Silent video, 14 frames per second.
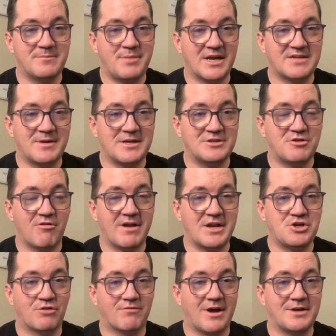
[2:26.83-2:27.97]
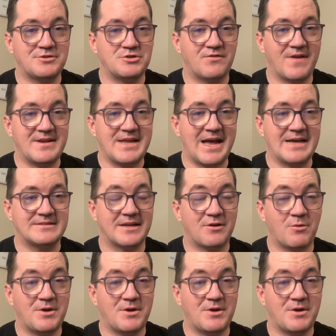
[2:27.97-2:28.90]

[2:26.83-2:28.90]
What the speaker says: picks because your NHL roster is fantastic.